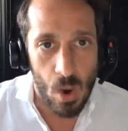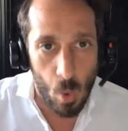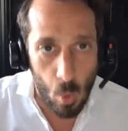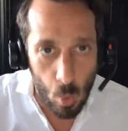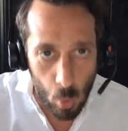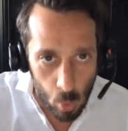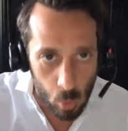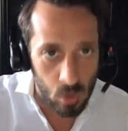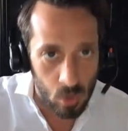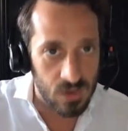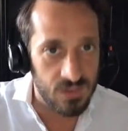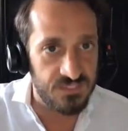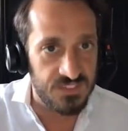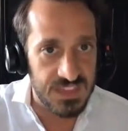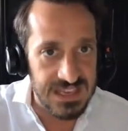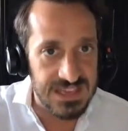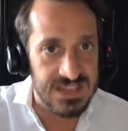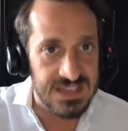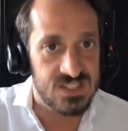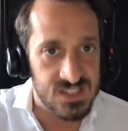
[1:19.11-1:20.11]
All of
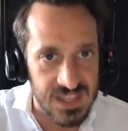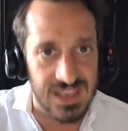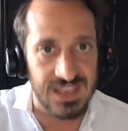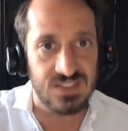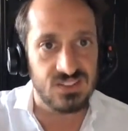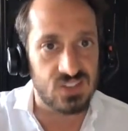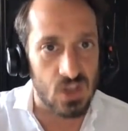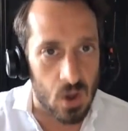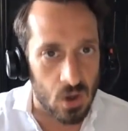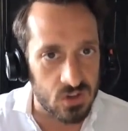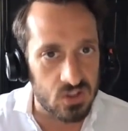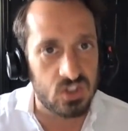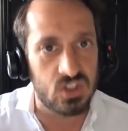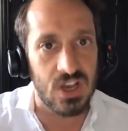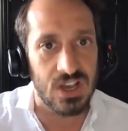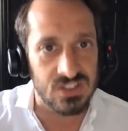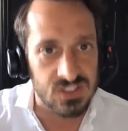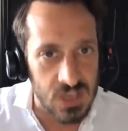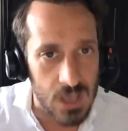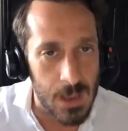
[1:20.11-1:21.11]
these things are
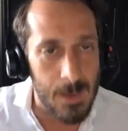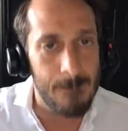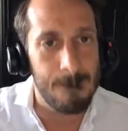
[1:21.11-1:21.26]
just